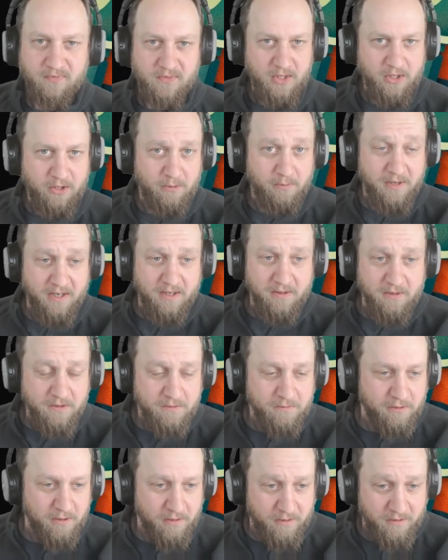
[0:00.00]
To be honest,
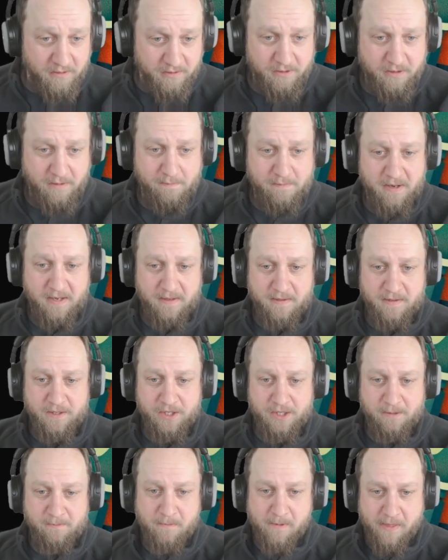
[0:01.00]
for a long-term
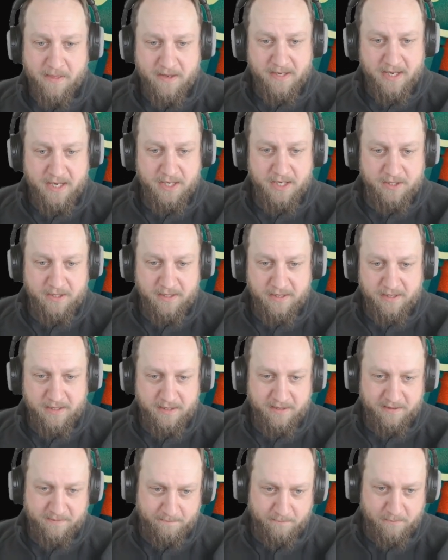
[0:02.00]
partnership with an agent, it
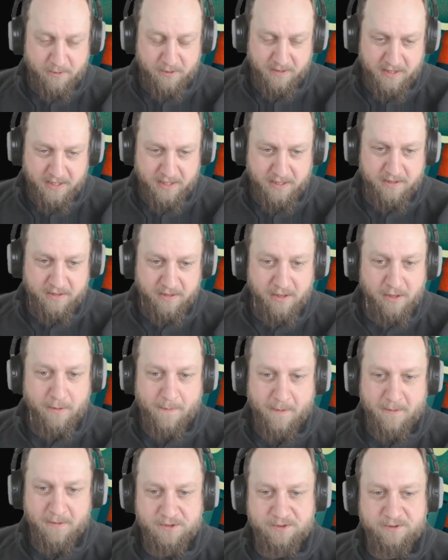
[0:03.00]
would need a
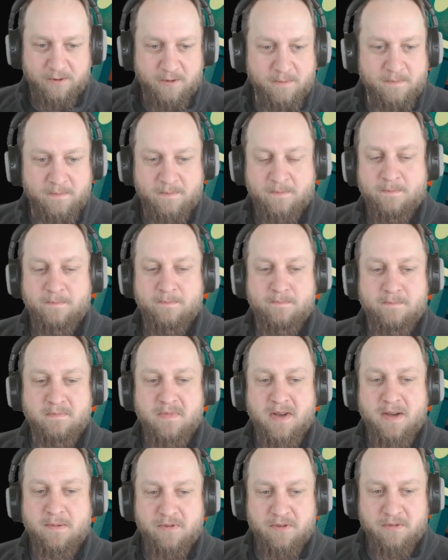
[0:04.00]
long-term
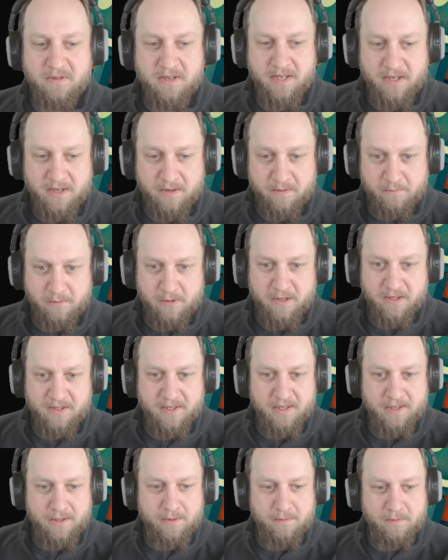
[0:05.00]
memory that works
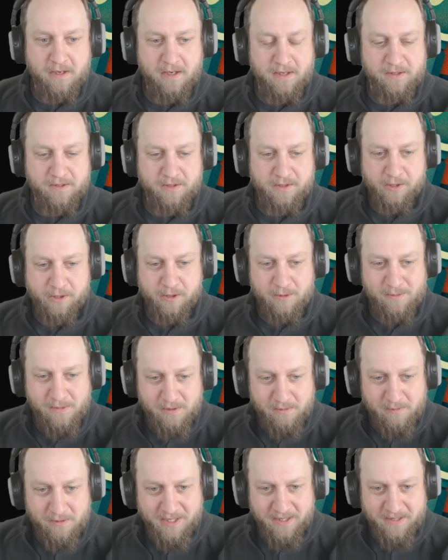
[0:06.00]
as well as the
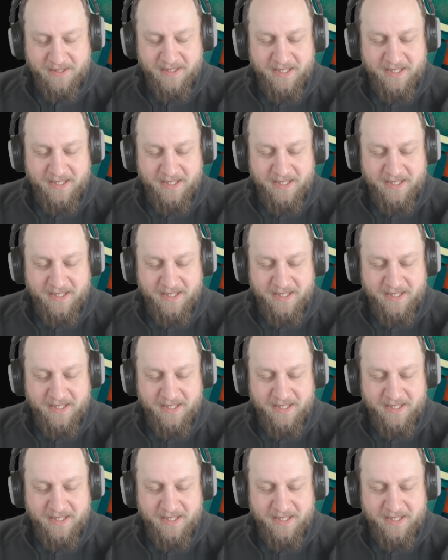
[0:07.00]
human one.